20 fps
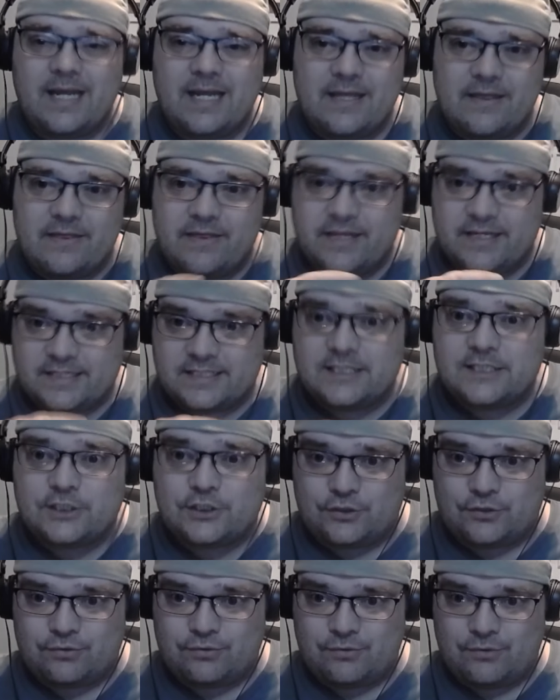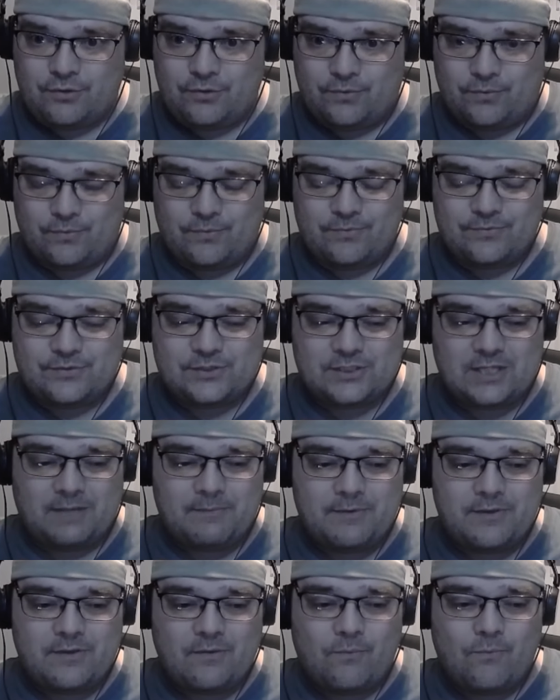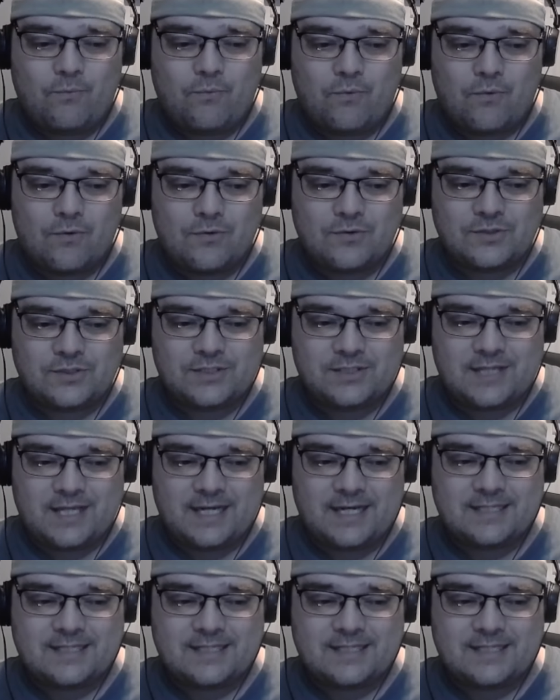This is true. Some of the worst things